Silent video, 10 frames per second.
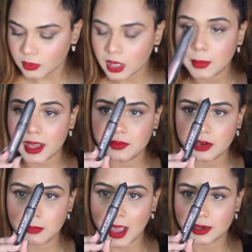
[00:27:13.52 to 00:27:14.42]

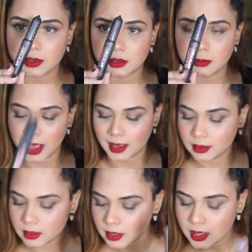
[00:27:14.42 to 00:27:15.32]
Benefit Bad Girl
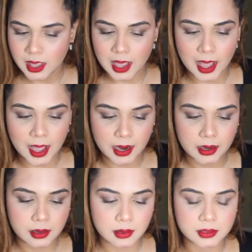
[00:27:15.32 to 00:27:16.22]
Bang,
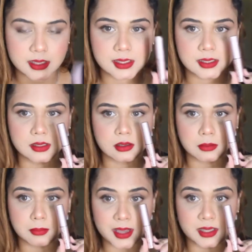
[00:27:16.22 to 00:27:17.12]
and this is
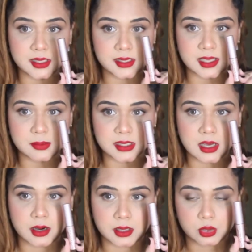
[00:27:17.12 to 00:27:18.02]
the Better Than Sex
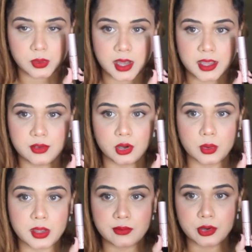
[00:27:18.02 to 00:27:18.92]
mascara. So yeah, if you're
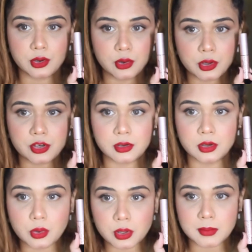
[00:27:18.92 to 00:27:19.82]
looking for a
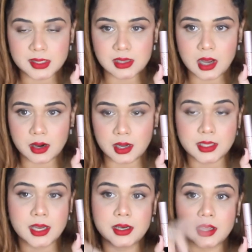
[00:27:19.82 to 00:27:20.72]
good mascara
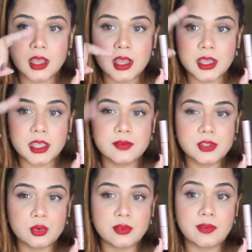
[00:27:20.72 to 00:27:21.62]
that
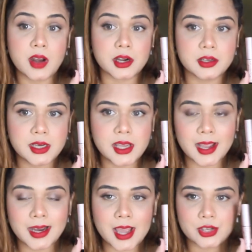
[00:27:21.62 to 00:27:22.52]
gives you fluttery
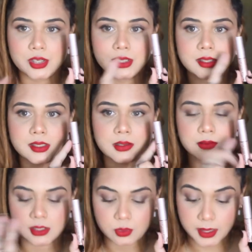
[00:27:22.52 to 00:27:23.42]
eyelashes,
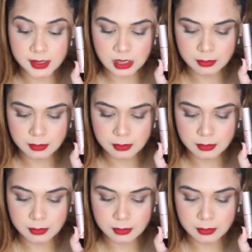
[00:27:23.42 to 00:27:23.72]
this one is